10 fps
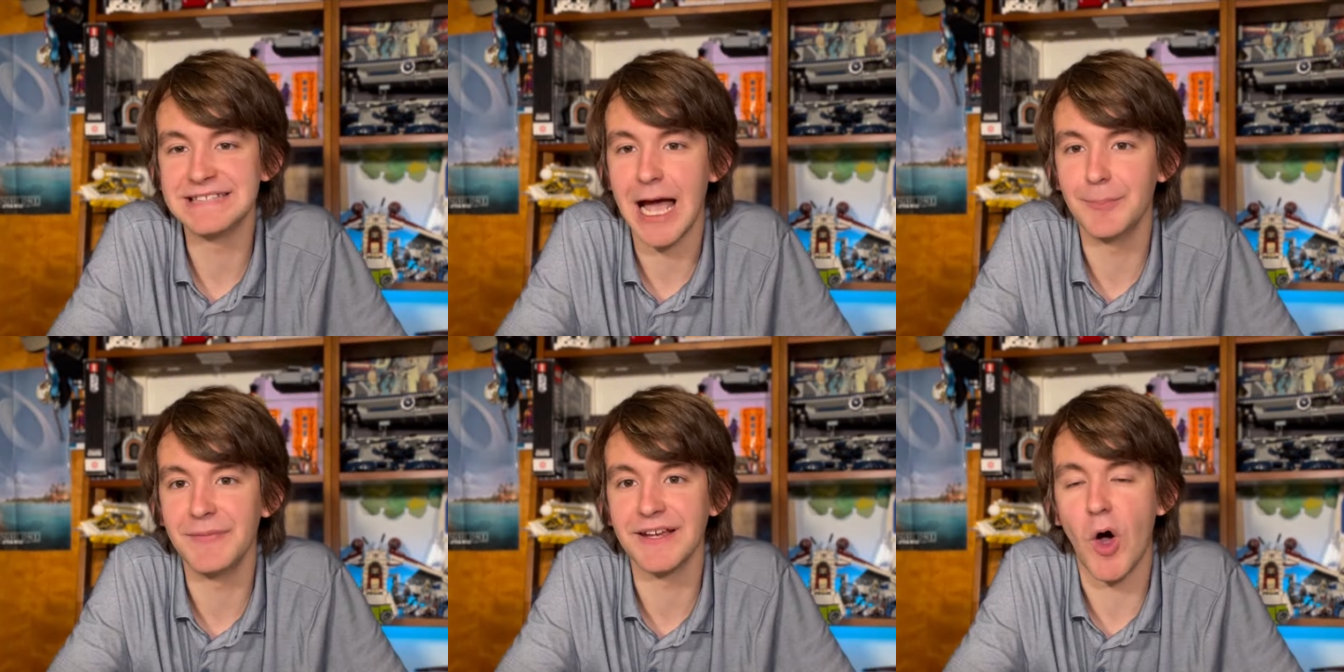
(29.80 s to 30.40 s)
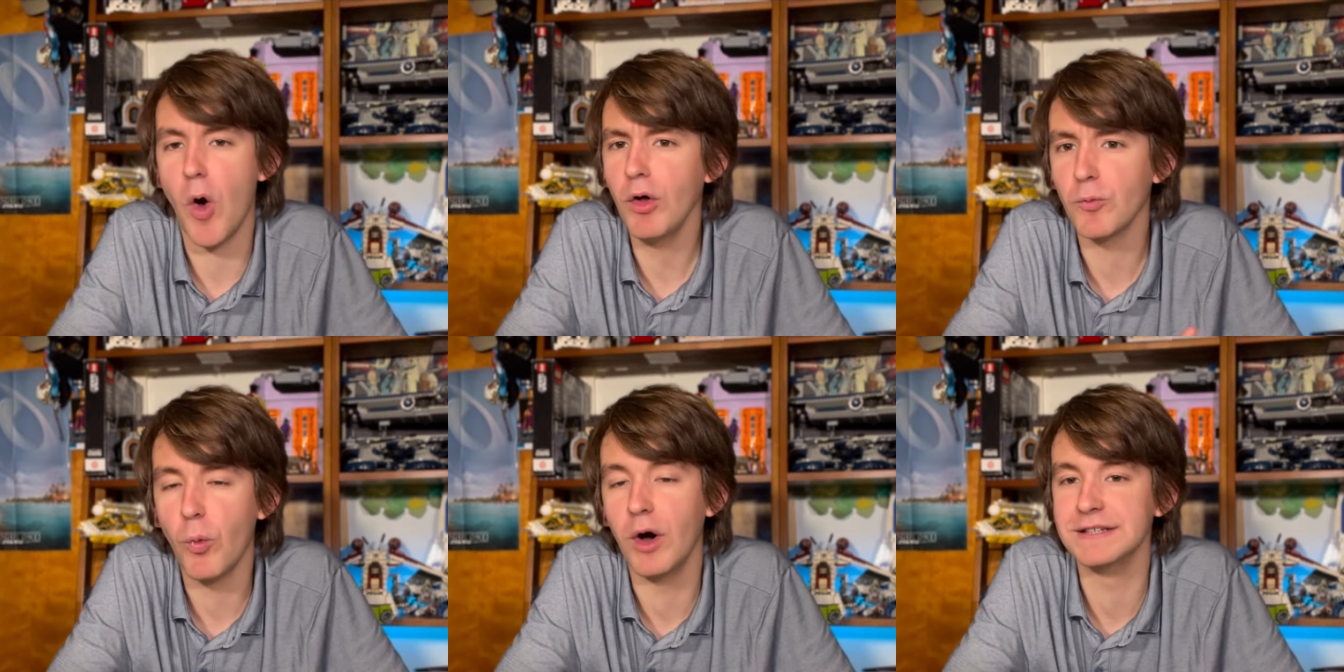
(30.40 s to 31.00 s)
happening all at
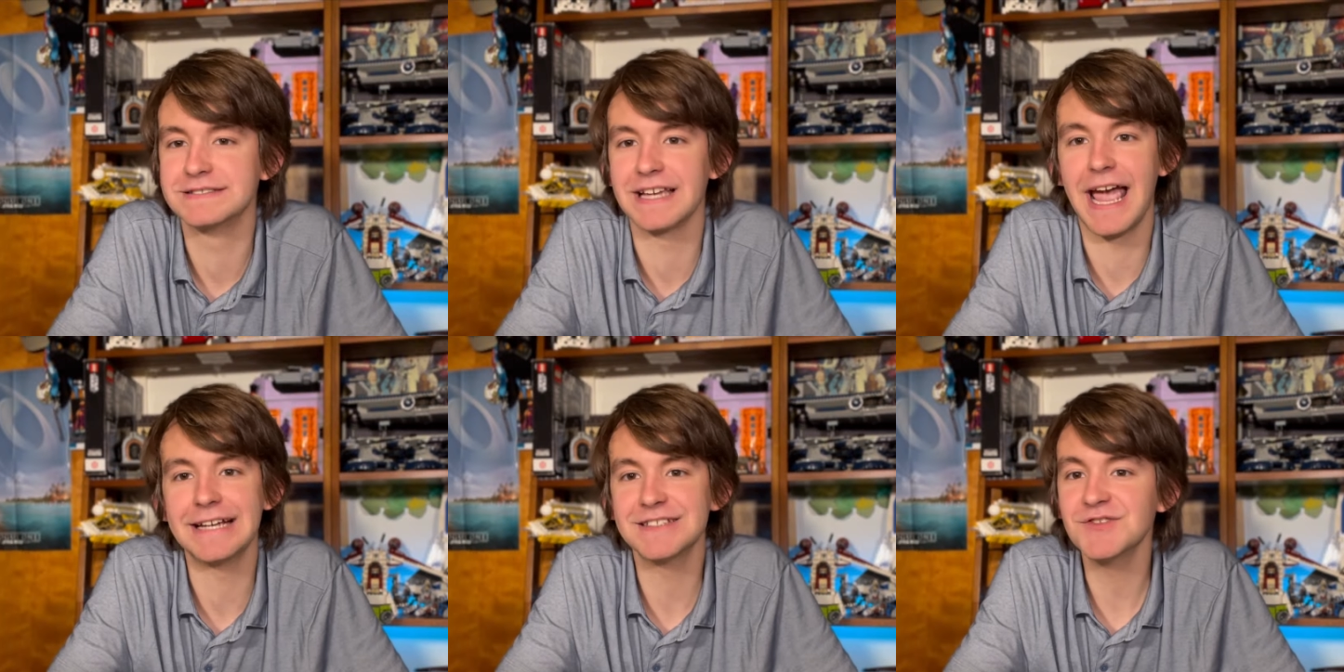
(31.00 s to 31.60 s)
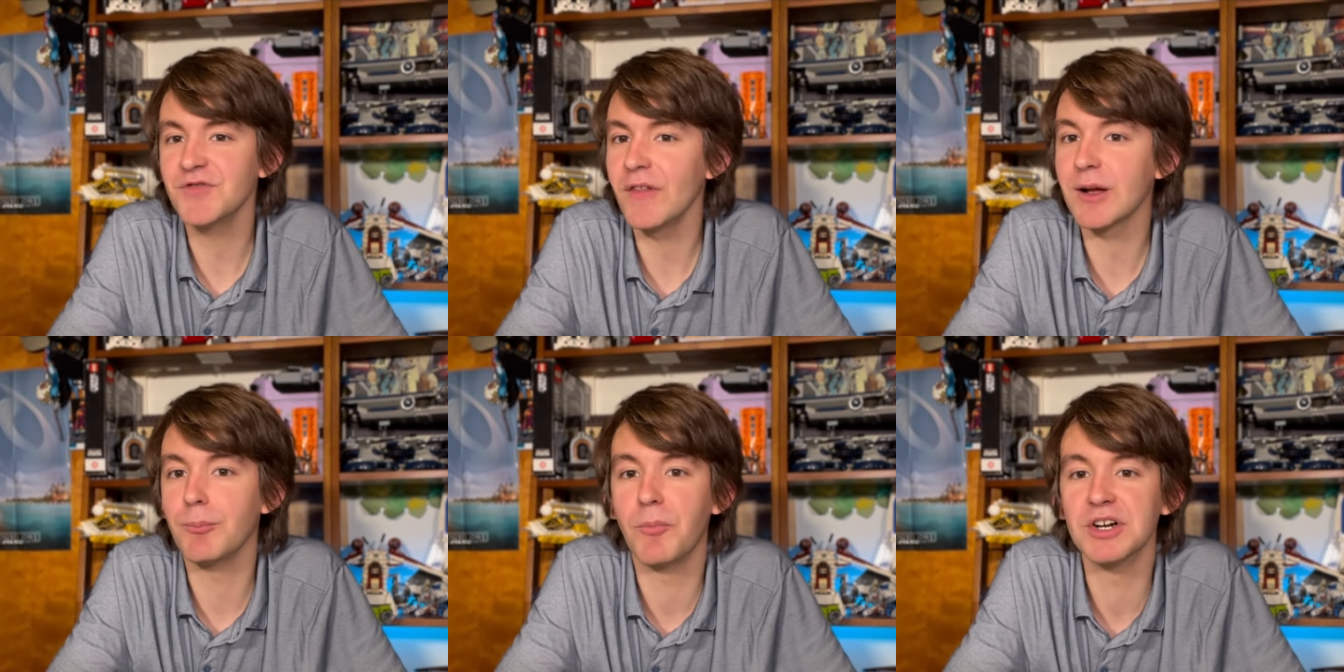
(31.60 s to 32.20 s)
once. And it just felt like
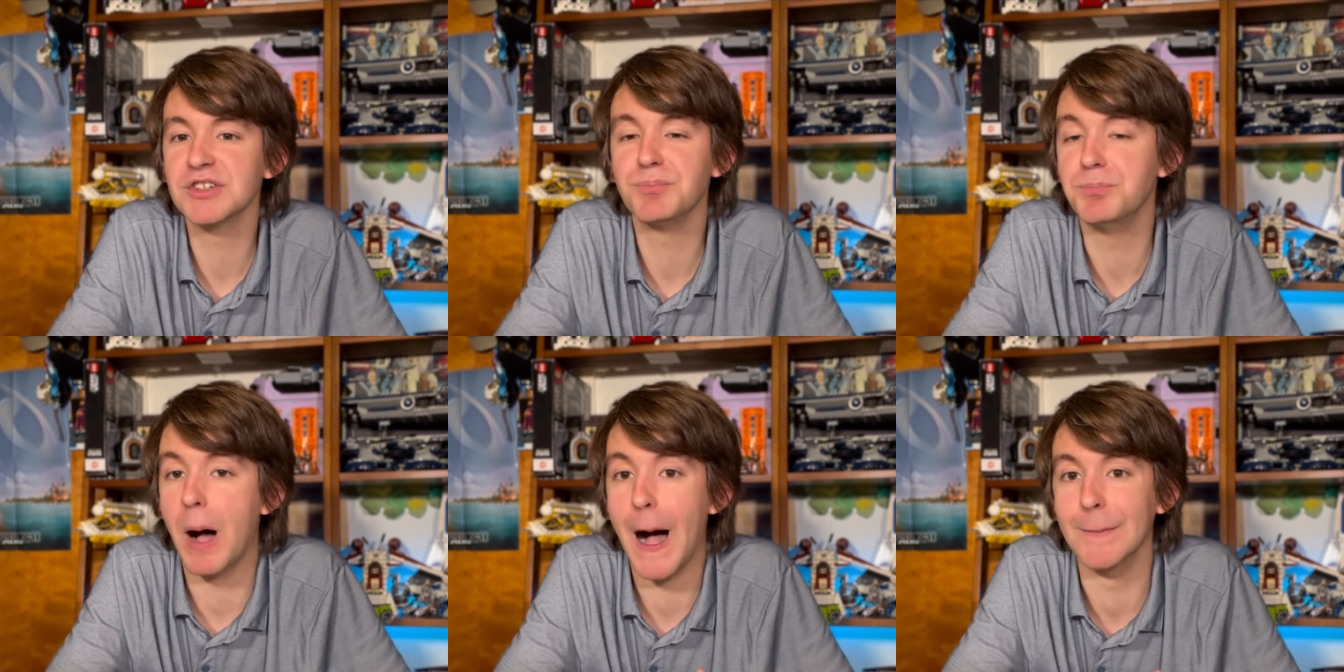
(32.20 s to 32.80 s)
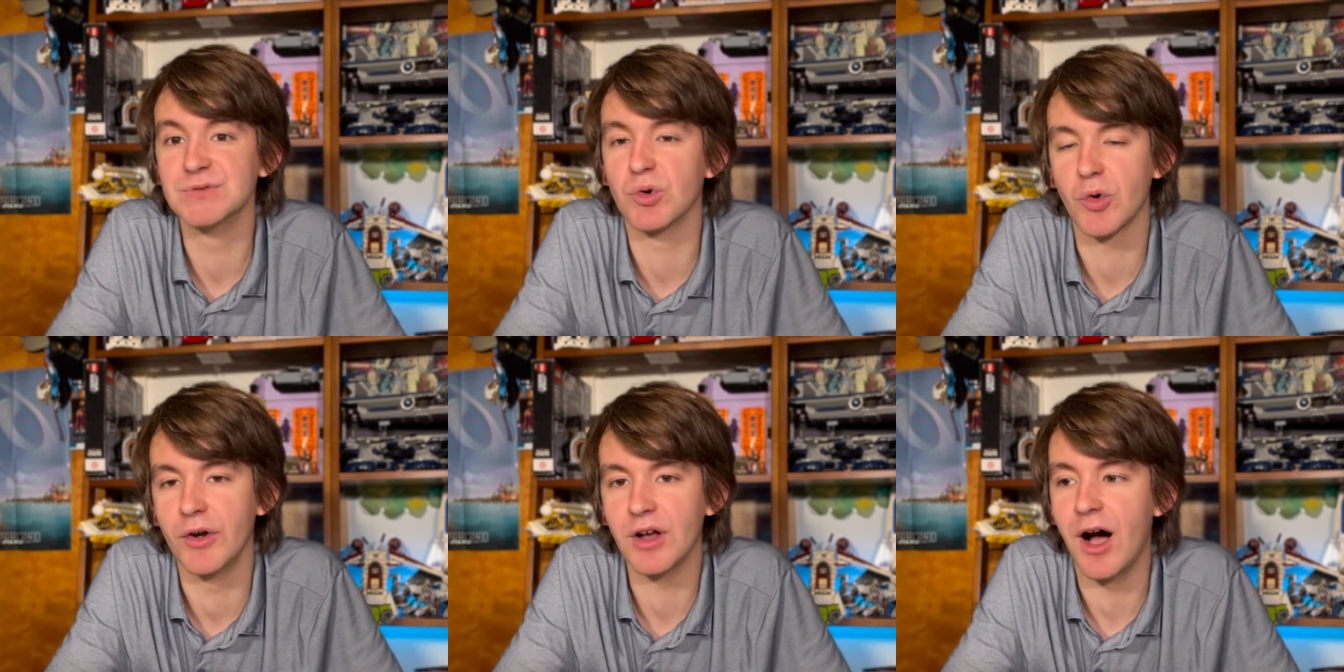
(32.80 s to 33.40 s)
a bunch of bombs were
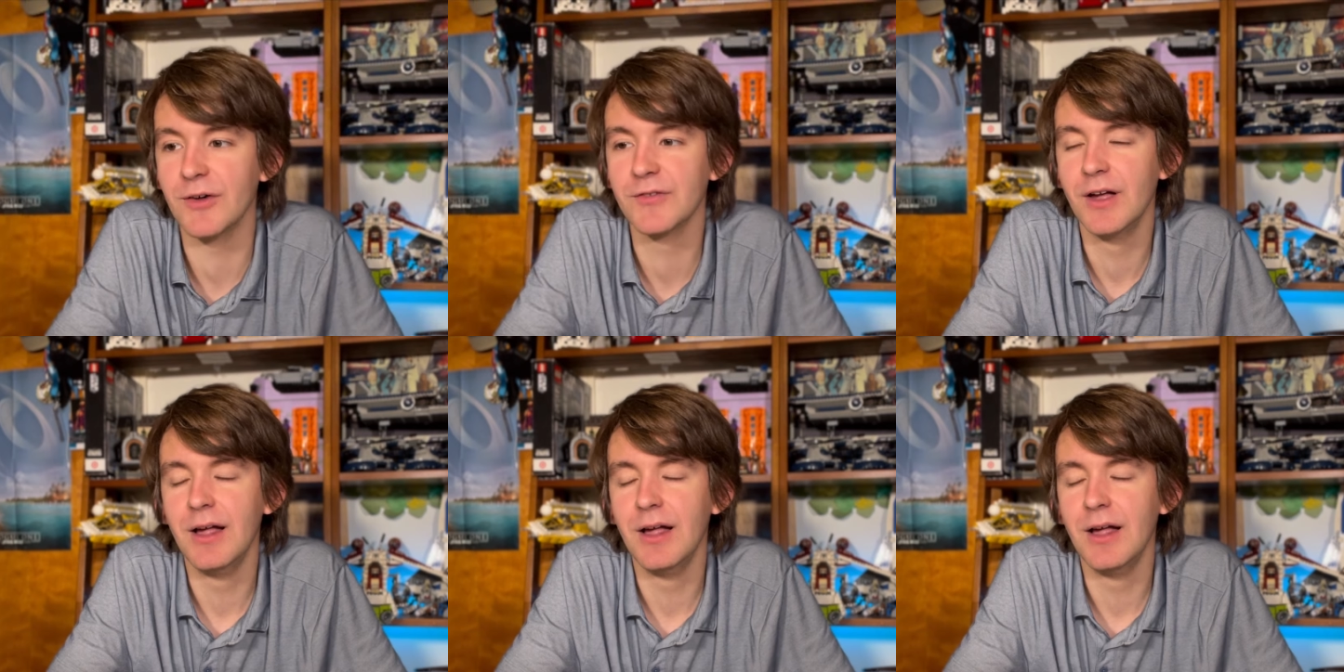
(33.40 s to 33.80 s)
going off.